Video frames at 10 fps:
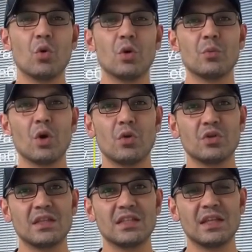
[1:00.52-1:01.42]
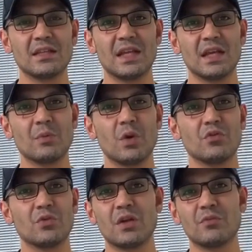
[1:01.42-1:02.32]
older models, this can take about
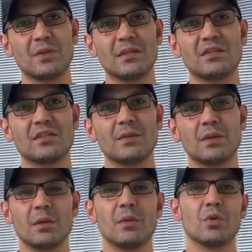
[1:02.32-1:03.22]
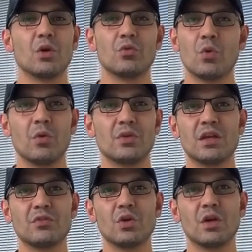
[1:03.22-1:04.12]
5 minutes. New phones
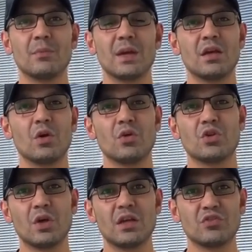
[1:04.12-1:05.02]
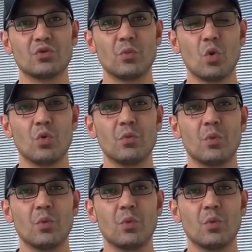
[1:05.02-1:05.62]
differ in main contrast from old